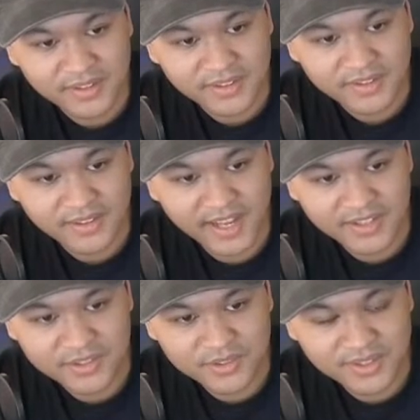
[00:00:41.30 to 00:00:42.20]
The
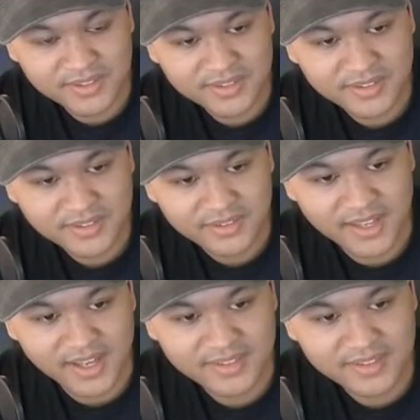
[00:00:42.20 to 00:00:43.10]
answer is
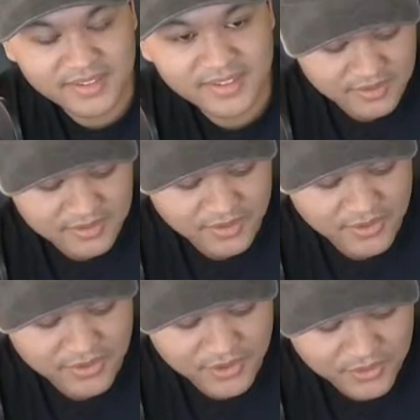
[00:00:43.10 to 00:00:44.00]
yes. Or the
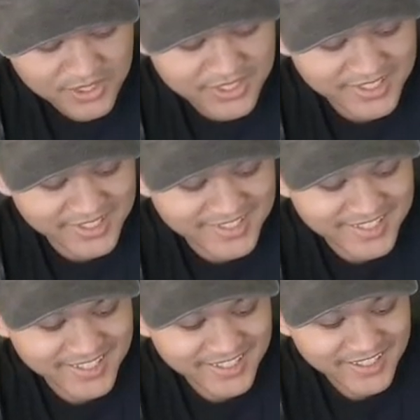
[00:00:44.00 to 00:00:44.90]
third question
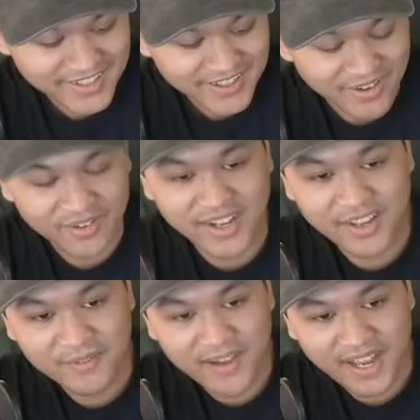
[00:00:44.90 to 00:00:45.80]
is, okay,
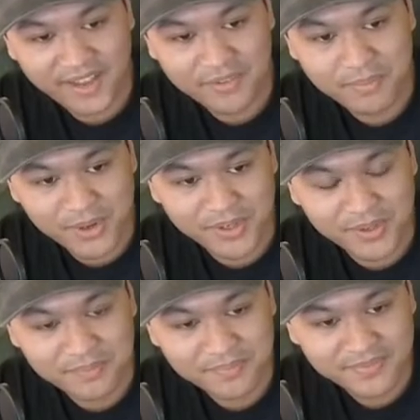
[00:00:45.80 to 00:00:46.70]
if I have a
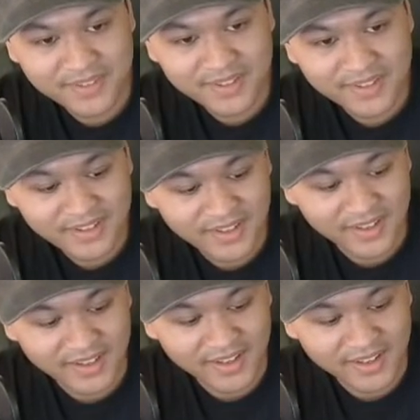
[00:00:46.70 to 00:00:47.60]
modem,
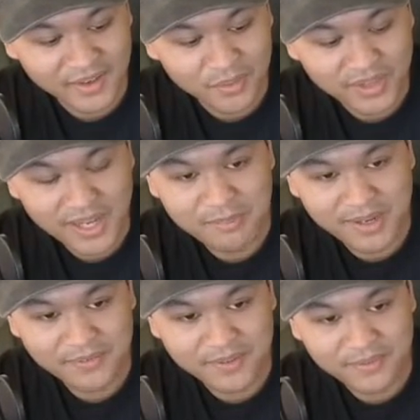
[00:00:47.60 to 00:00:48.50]
will I
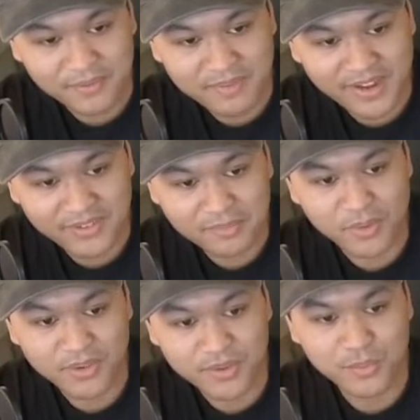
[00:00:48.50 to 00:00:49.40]
benefit from having
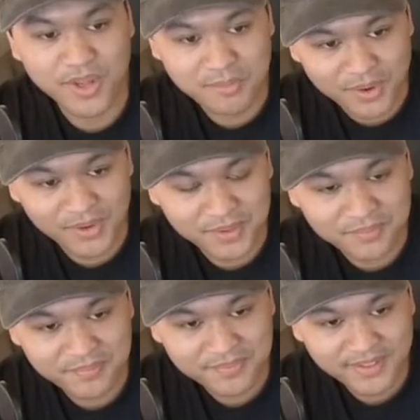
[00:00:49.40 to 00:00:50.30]
more than one modem?
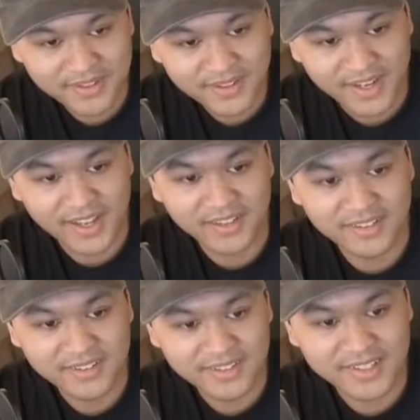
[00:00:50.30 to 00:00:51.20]

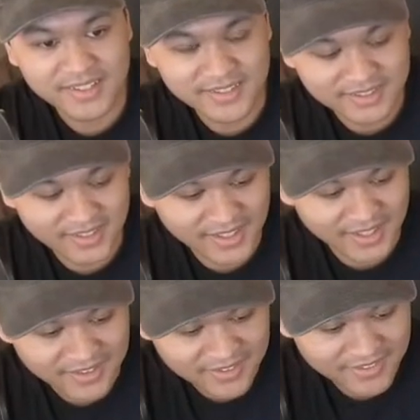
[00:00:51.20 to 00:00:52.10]
And this is
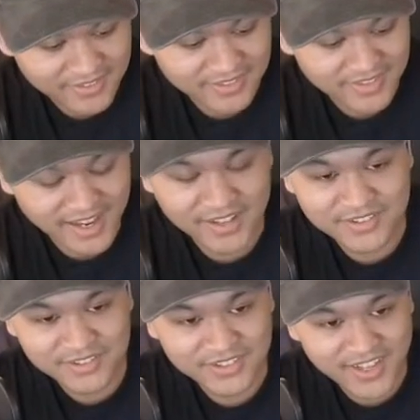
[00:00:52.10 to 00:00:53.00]
the
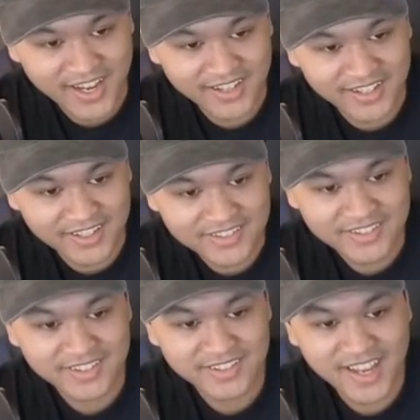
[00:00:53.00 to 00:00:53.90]
answer to that is
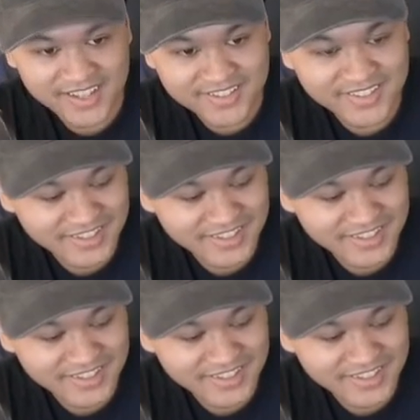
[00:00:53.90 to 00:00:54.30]
yes.